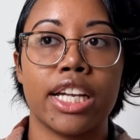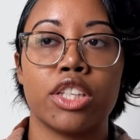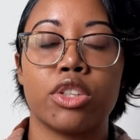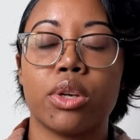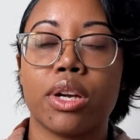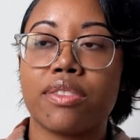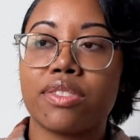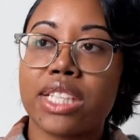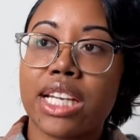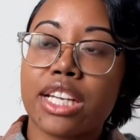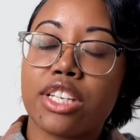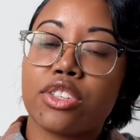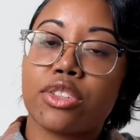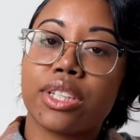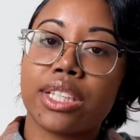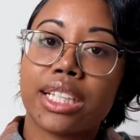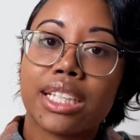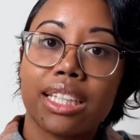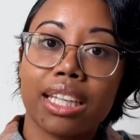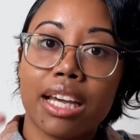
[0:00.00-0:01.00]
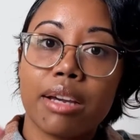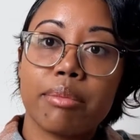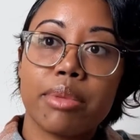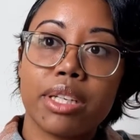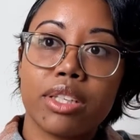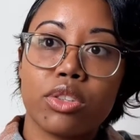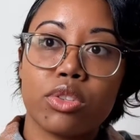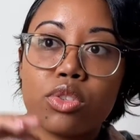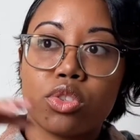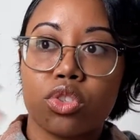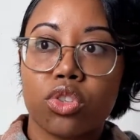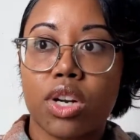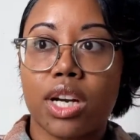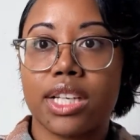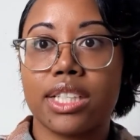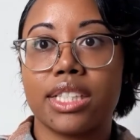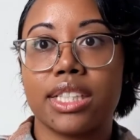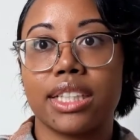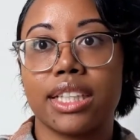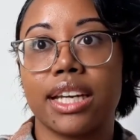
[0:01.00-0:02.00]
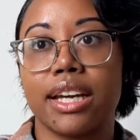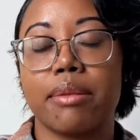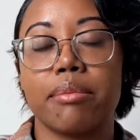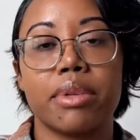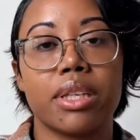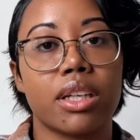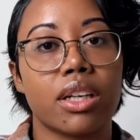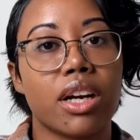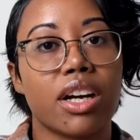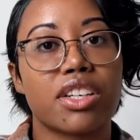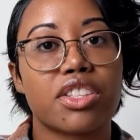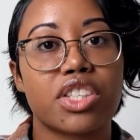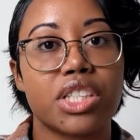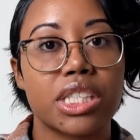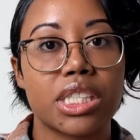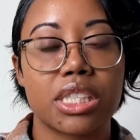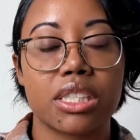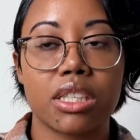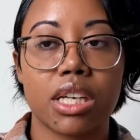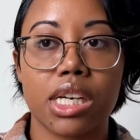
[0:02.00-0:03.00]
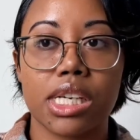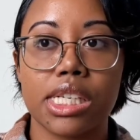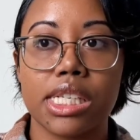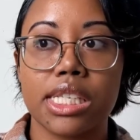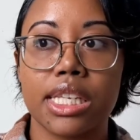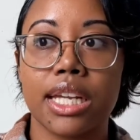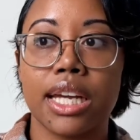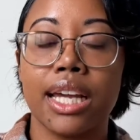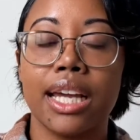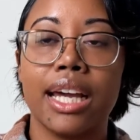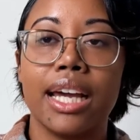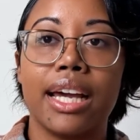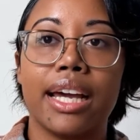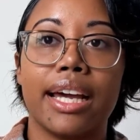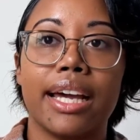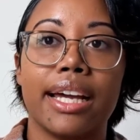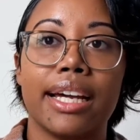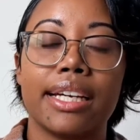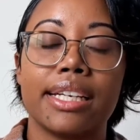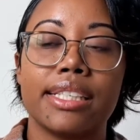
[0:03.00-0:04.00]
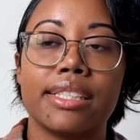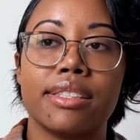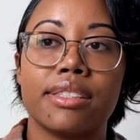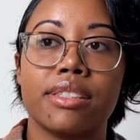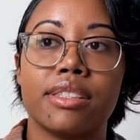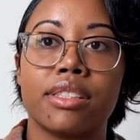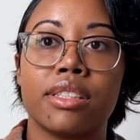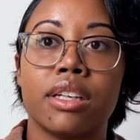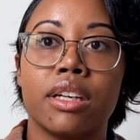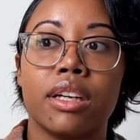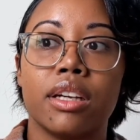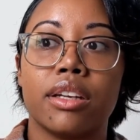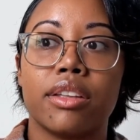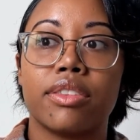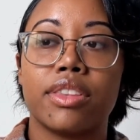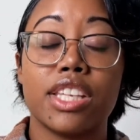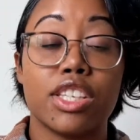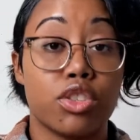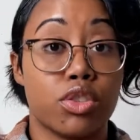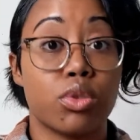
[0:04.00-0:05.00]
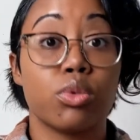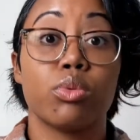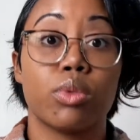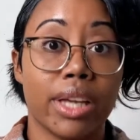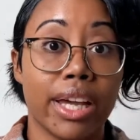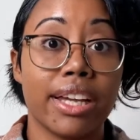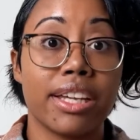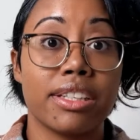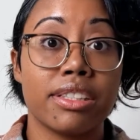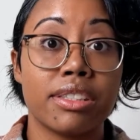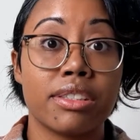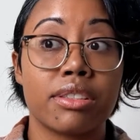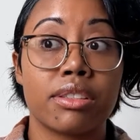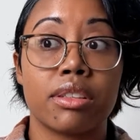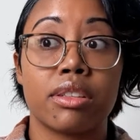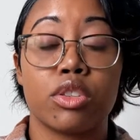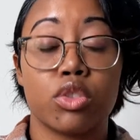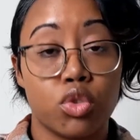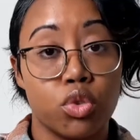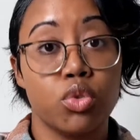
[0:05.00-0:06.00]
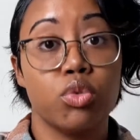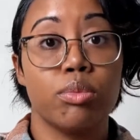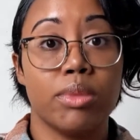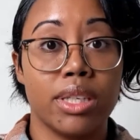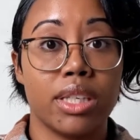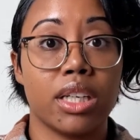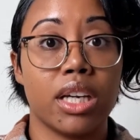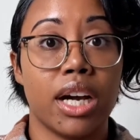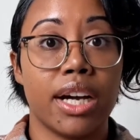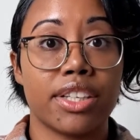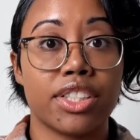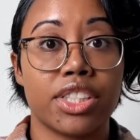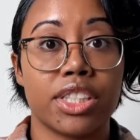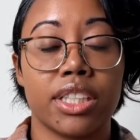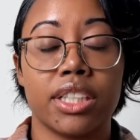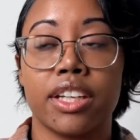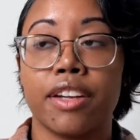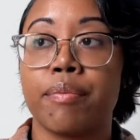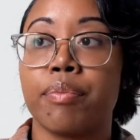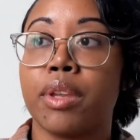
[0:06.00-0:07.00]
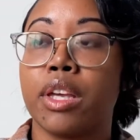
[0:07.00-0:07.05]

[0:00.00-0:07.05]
You have Tangerine and Lemon, who's trying to get Minagashi's son and this suitcase to Minagashi.